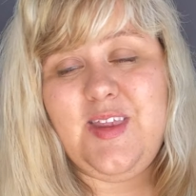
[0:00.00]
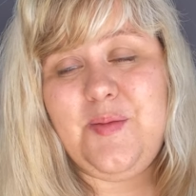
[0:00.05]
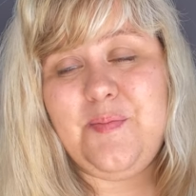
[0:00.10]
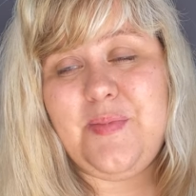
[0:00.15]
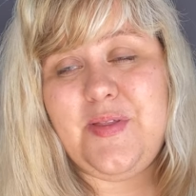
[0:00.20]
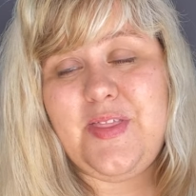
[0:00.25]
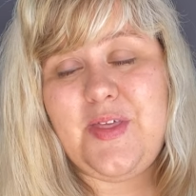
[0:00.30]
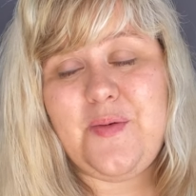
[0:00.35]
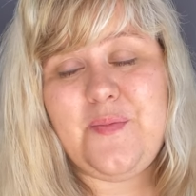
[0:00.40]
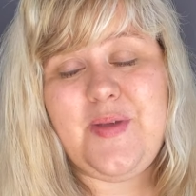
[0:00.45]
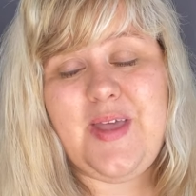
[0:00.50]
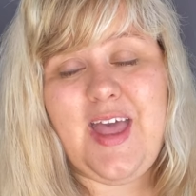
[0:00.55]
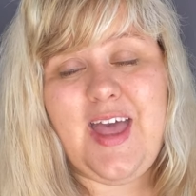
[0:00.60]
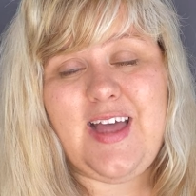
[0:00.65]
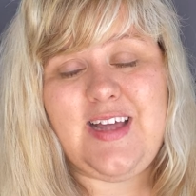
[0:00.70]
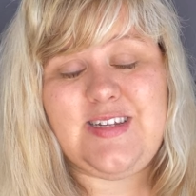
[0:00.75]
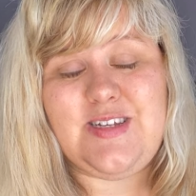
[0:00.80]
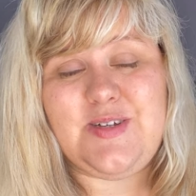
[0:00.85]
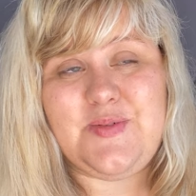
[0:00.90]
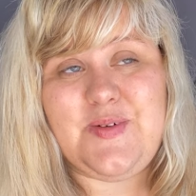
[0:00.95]
But then we
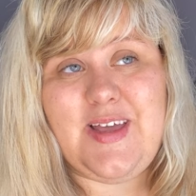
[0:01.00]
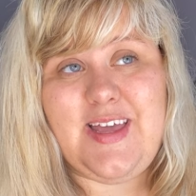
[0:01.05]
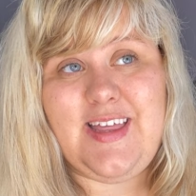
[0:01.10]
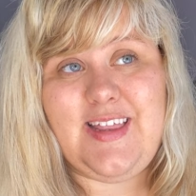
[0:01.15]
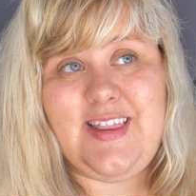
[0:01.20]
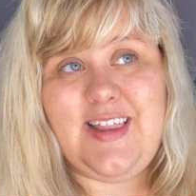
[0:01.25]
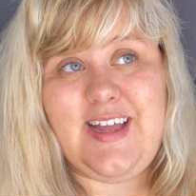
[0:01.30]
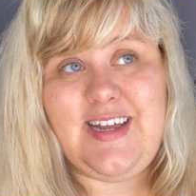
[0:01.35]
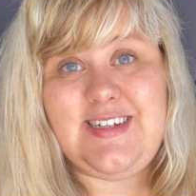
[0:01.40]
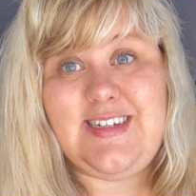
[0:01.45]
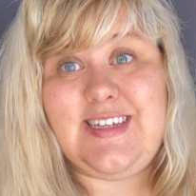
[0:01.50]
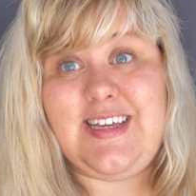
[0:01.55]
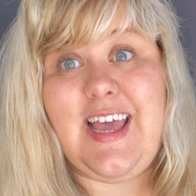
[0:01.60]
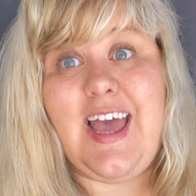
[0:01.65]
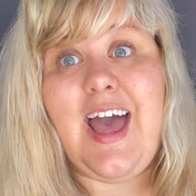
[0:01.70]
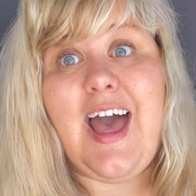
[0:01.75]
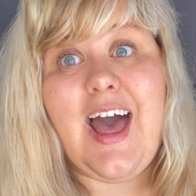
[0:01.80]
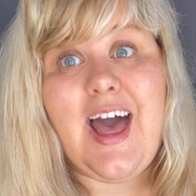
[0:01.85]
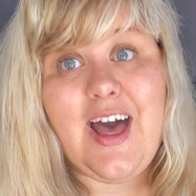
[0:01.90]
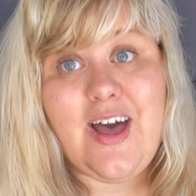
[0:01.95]
had to wait in line to
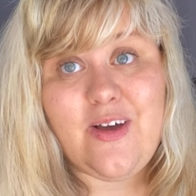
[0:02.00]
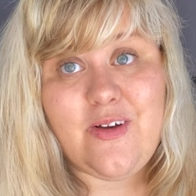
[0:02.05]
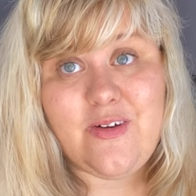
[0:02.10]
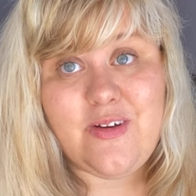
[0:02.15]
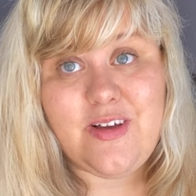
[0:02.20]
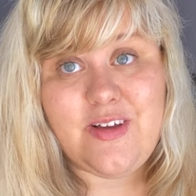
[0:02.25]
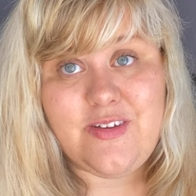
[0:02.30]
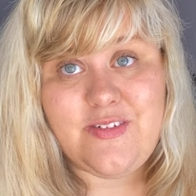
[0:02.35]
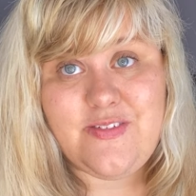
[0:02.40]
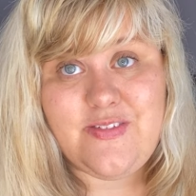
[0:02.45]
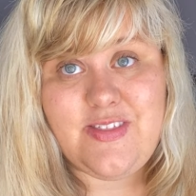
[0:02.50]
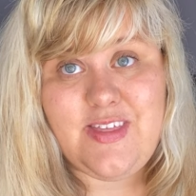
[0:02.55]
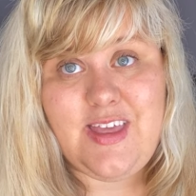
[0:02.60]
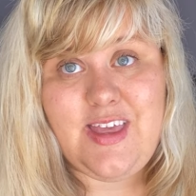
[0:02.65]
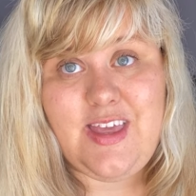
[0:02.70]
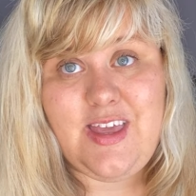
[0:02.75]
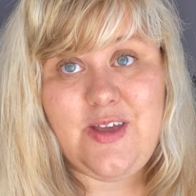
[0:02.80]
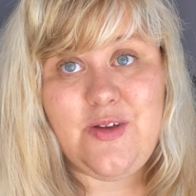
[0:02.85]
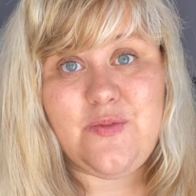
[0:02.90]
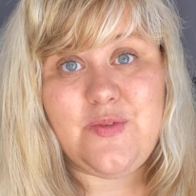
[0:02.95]
get out of
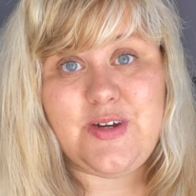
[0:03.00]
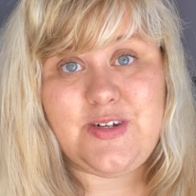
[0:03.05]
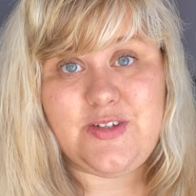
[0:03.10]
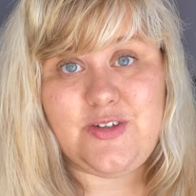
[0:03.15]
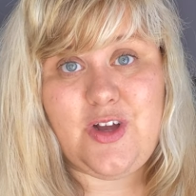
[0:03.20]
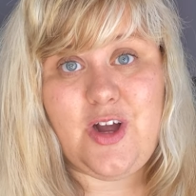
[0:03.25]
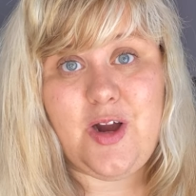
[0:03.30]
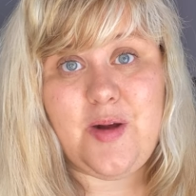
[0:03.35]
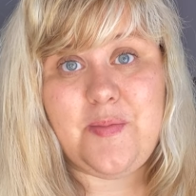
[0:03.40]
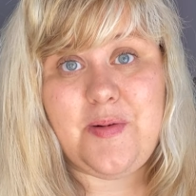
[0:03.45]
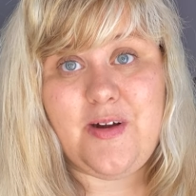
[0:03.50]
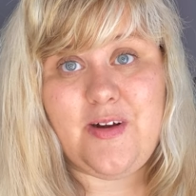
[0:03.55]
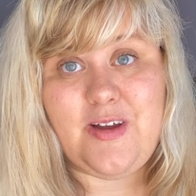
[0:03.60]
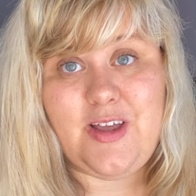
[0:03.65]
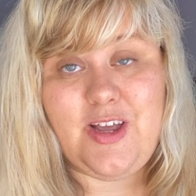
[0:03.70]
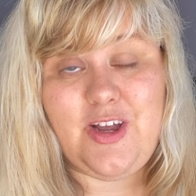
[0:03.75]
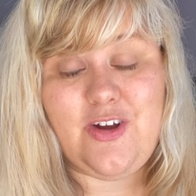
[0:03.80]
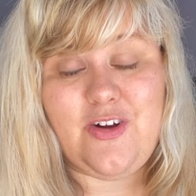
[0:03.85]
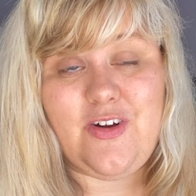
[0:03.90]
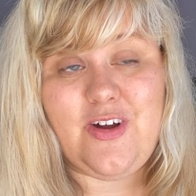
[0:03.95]
the rental car
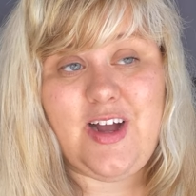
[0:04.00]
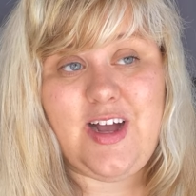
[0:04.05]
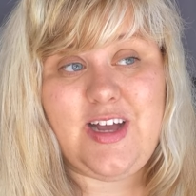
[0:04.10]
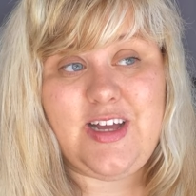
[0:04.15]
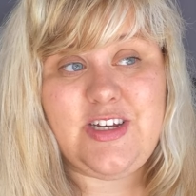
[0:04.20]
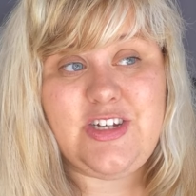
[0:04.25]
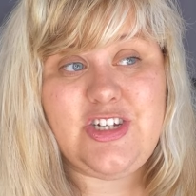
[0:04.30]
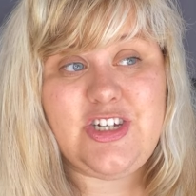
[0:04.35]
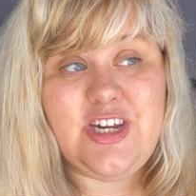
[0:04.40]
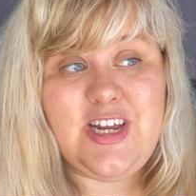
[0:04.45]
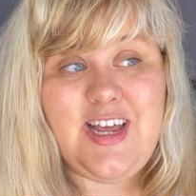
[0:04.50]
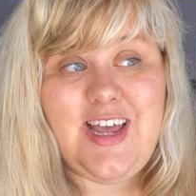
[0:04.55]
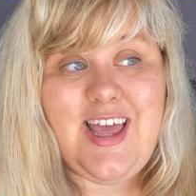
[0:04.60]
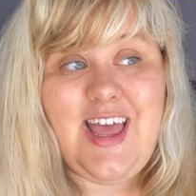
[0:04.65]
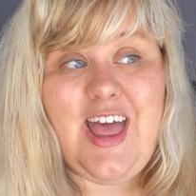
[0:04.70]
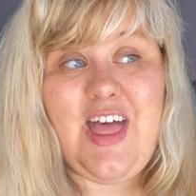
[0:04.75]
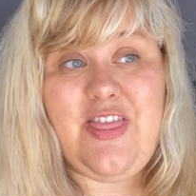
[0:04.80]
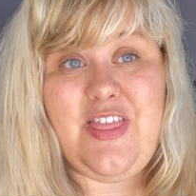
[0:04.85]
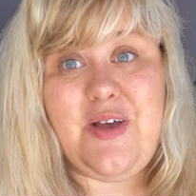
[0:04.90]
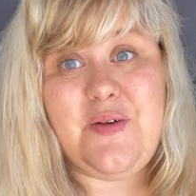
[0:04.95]
parking garage.
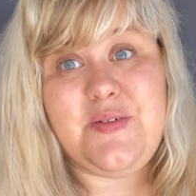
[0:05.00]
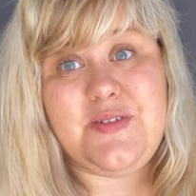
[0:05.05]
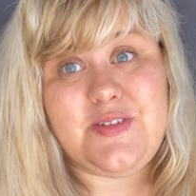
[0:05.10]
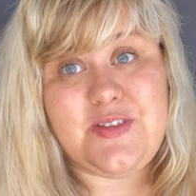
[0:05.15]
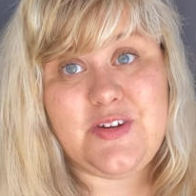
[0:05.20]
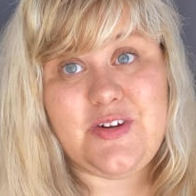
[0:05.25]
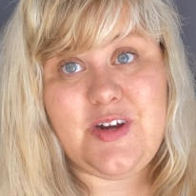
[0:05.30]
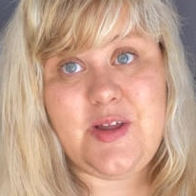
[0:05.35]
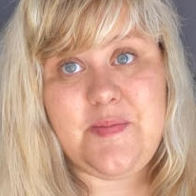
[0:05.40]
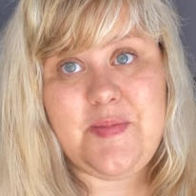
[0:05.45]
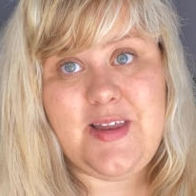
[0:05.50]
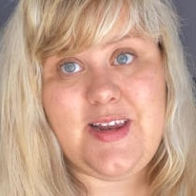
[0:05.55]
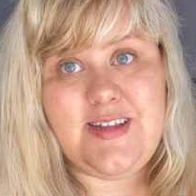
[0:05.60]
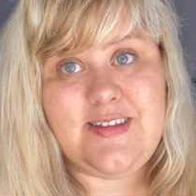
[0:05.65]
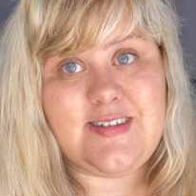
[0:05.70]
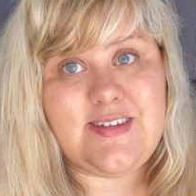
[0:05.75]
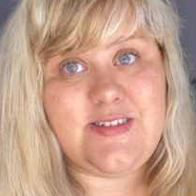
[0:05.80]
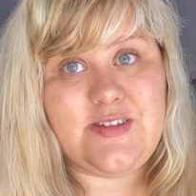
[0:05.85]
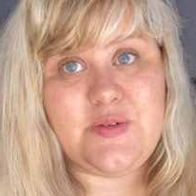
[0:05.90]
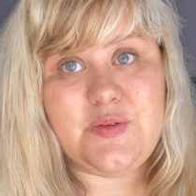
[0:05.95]
And that was 30
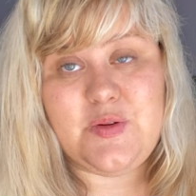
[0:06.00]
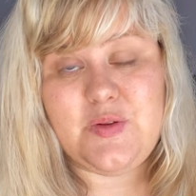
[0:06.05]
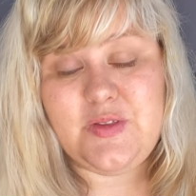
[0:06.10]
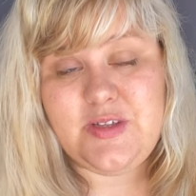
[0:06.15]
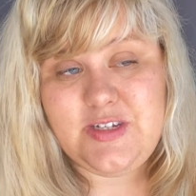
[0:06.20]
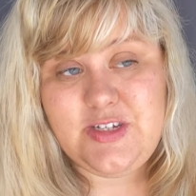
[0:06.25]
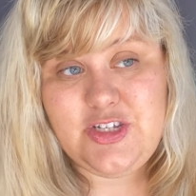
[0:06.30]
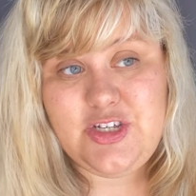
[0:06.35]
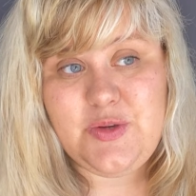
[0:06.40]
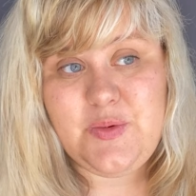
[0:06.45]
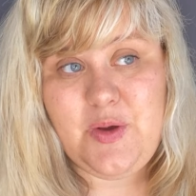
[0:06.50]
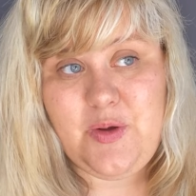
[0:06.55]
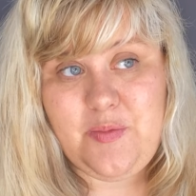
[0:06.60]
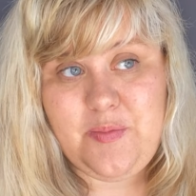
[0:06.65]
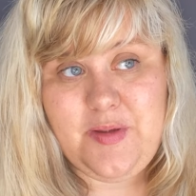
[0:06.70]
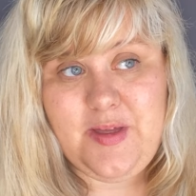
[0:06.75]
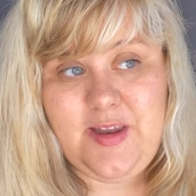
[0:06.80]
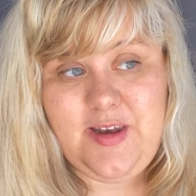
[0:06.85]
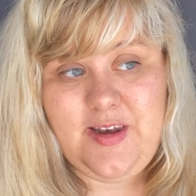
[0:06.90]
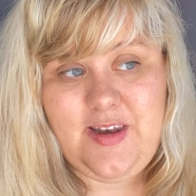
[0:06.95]
minutes because there were only two
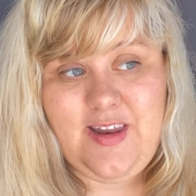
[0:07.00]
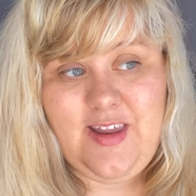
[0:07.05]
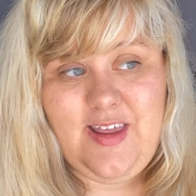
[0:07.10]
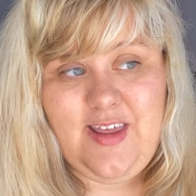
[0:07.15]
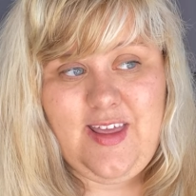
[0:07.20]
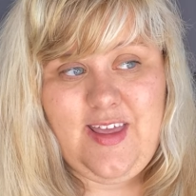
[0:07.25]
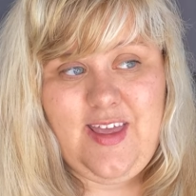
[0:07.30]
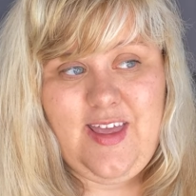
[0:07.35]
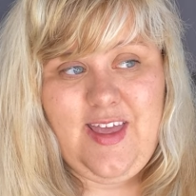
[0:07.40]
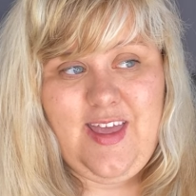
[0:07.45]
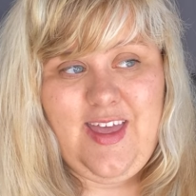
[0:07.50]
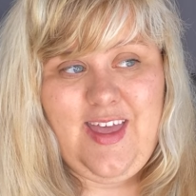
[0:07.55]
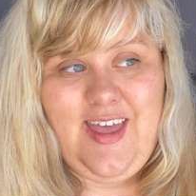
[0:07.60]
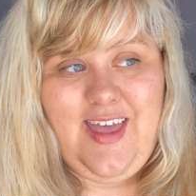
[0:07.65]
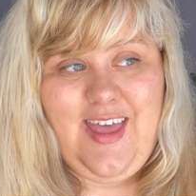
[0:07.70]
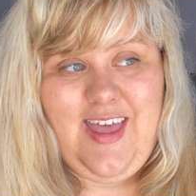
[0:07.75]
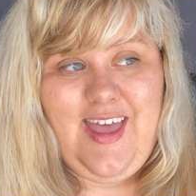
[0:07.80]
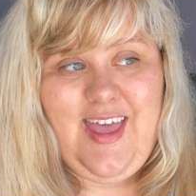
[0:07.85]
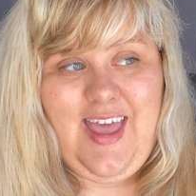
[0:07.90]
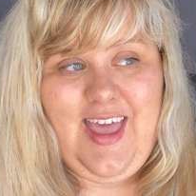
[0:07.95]
open.
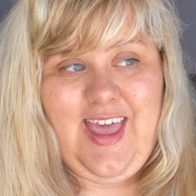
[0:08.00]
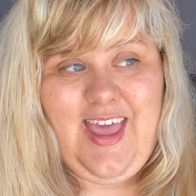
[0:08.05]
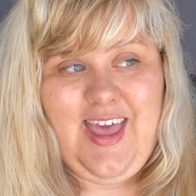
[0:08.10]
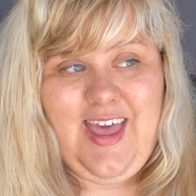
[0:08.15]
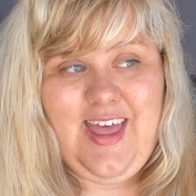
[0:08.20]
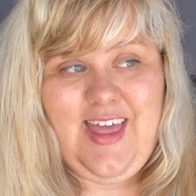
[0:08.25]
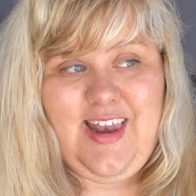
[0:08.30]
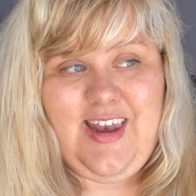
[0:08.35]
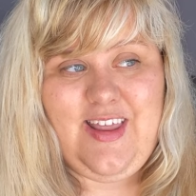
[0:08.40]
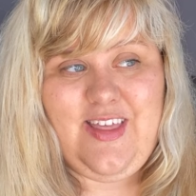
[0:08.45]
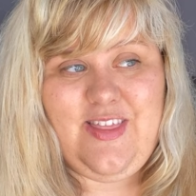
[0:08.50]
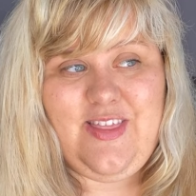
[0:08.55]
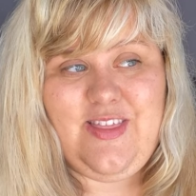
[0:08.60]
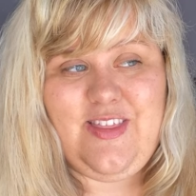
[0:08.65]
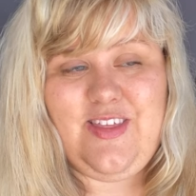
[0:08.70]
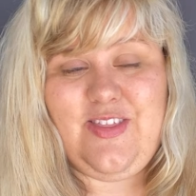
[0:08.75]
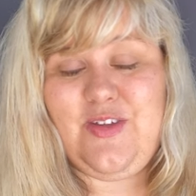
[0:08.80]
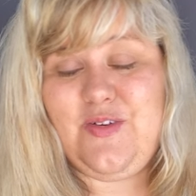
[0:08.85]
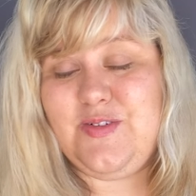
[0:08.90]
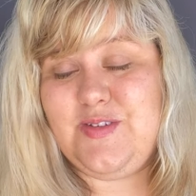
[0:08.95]
And
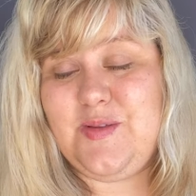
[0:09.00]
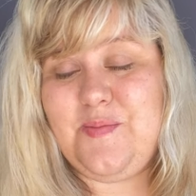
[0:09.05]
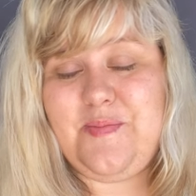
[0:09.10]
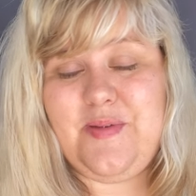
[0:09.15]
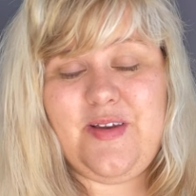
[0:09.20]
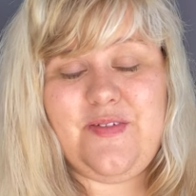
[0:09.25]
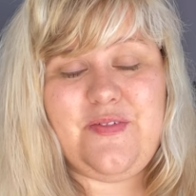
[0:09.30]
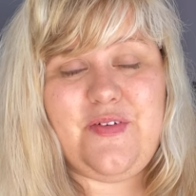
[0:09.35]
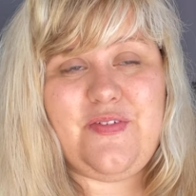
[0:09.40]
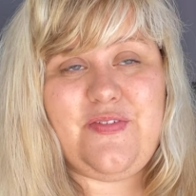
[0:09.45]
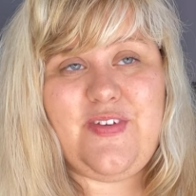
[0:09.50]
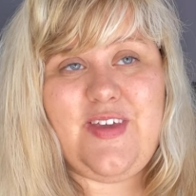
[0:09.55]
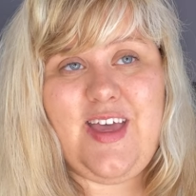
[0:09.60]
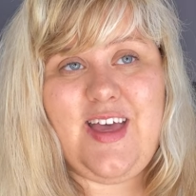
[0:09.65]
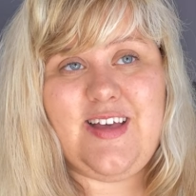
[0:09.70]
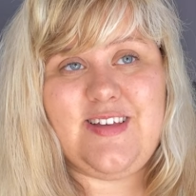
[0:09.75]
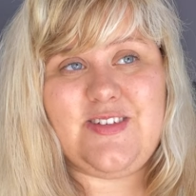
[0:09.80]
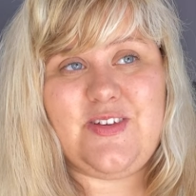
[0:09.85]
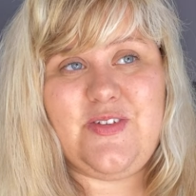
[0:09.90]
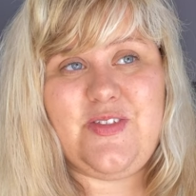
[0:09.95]
there was a bit of a
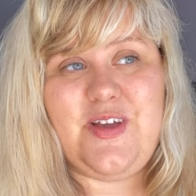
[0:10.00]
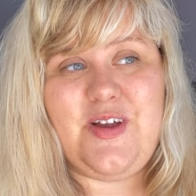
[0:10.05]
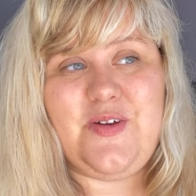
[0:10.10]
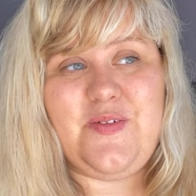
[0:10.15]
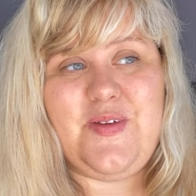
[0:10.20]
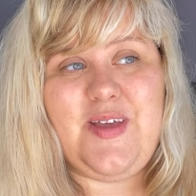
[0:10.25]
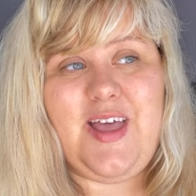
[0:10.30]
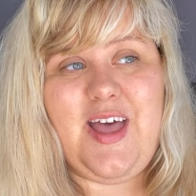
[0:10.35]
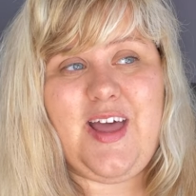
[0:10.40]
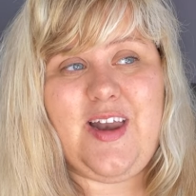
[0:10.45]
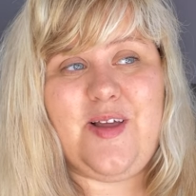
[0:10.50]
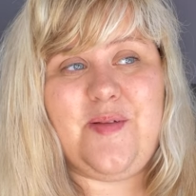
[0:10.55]
fiasco there. We got